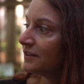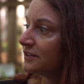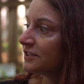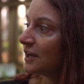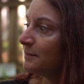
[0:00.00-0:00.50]

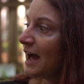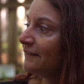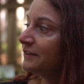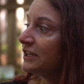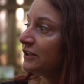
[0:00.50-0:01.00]
Some
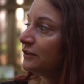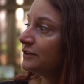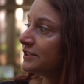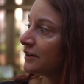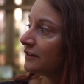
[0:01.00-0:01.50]
have
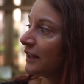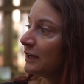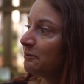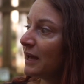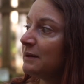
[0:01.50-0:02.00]
gills that are
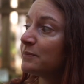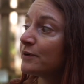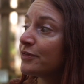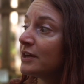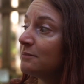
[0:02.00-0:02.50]
like
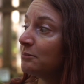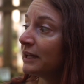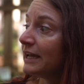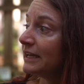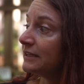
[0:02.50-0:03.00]
paper-thin
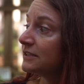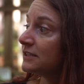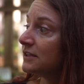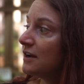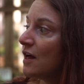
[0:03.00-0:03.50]
blades.